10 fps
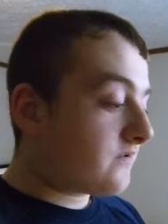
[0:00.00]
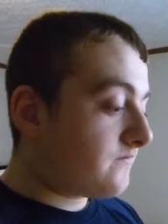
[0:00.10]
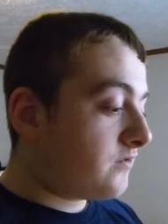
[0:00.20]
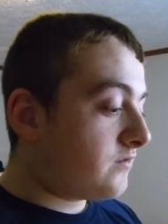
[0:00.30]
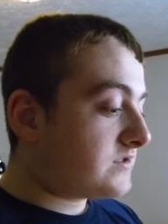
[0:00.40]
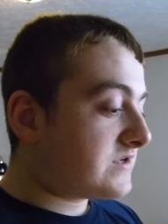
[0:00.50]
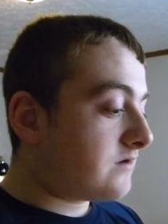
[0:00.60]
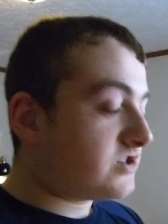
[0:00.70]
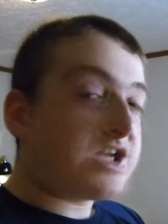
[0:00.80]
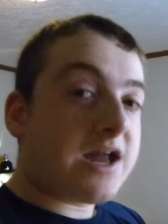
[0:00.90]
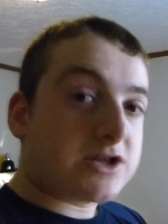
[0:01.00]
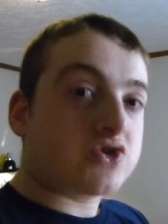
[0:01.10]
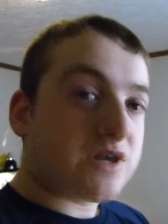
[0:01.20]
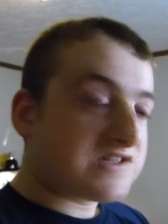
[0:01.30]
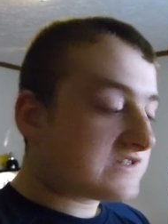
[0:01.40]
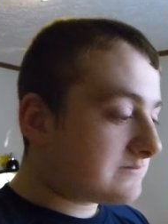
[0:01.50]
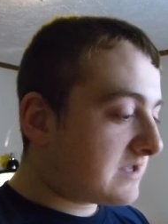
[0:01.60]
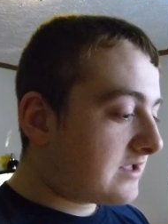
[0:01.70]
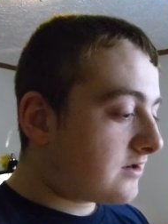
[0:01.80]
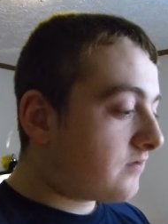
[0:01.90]
her food, so she kind of trusts
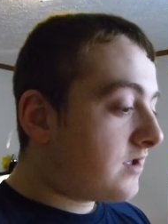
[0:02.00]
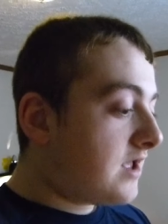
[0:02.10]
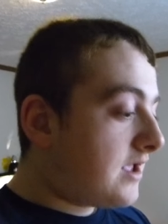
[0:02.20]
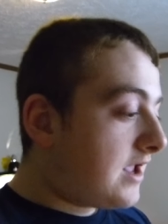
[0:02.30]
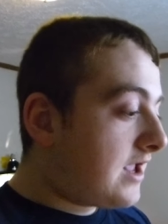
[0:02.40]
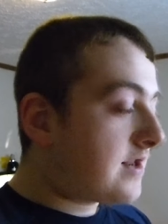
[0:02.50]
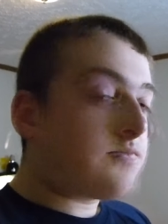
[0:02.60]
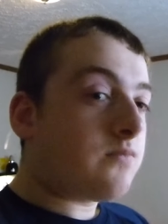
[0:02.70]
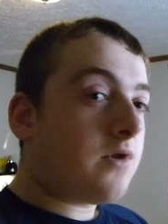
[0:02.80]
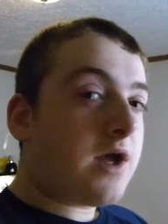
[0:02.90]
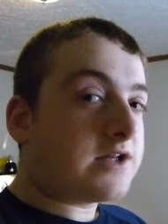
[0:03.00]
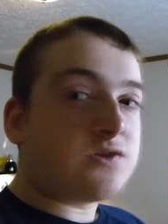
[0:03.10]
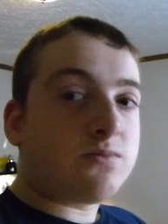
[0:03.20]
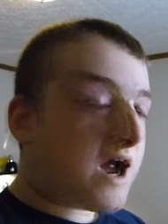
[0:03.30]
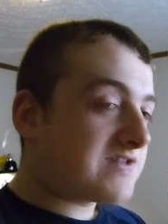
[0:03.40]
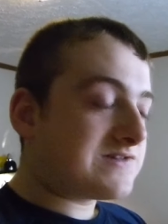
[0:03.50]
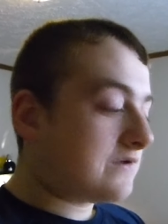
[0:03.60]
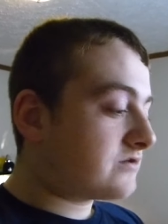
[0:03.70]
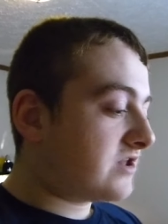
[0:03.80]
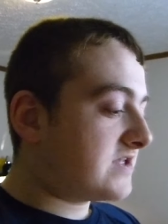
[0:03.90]
me, you know. And I do practice
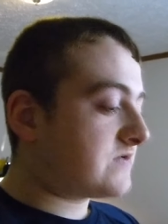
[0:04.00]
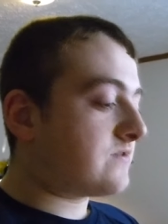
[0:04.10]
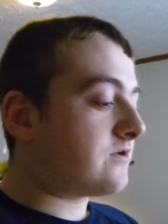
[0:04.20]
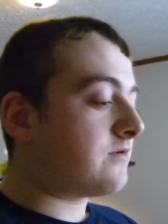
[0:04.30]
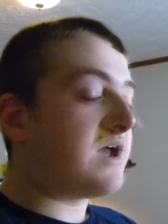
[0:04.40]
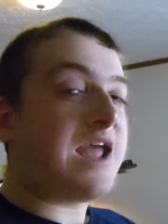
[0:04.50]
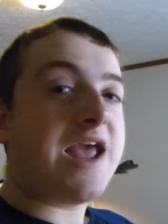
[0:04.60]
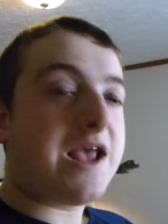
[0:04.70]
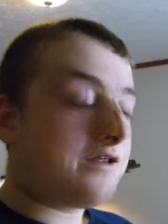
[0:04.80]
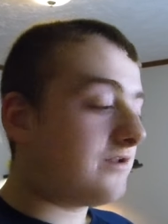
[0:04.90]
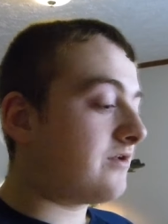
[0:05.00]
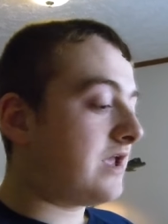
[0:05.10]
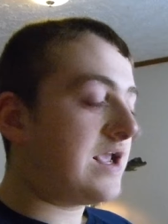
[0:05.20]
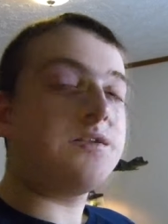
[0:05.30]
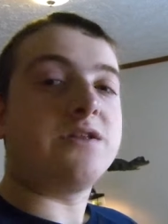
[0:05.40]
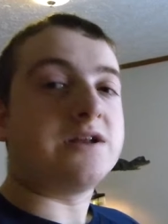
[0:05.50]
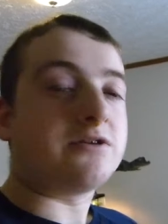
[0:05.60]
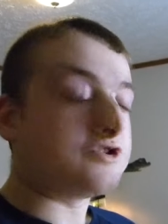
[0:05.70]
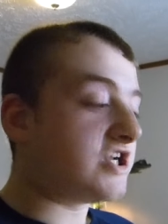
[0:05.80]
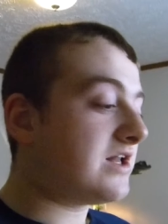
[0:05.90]
socializing with her by handling
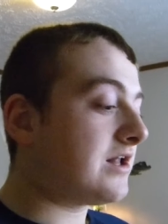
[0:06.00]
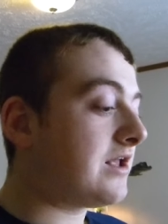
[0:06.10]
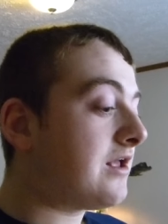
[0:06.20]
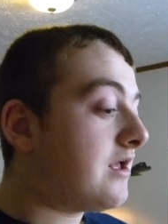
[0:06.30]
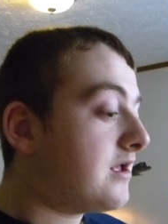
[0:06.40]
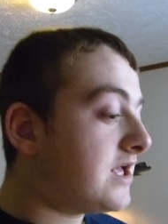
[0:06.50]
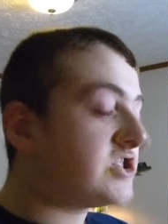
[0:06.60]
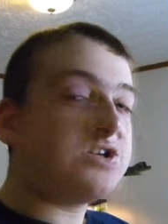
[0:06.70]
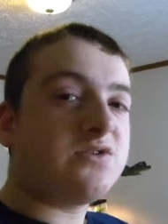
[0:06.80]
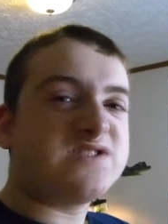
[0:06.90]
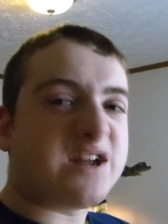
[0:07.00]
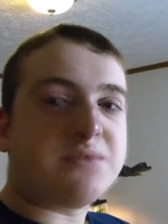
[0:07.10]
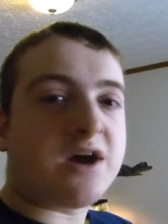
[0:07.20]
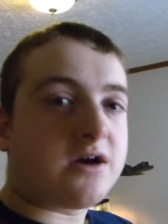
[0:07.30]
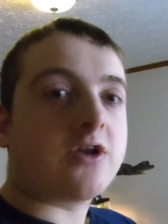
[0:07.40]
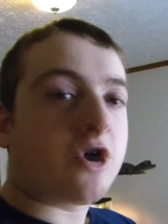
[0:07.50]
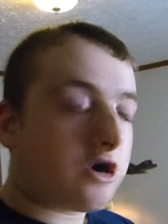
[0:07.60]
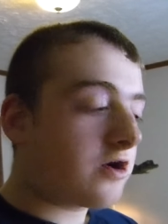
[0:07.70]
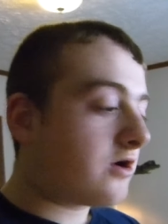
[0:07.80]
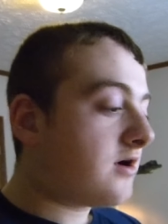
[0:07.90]
her gently. And she knows that I'm not gonna
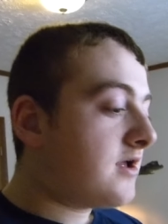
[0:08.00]
hurt her.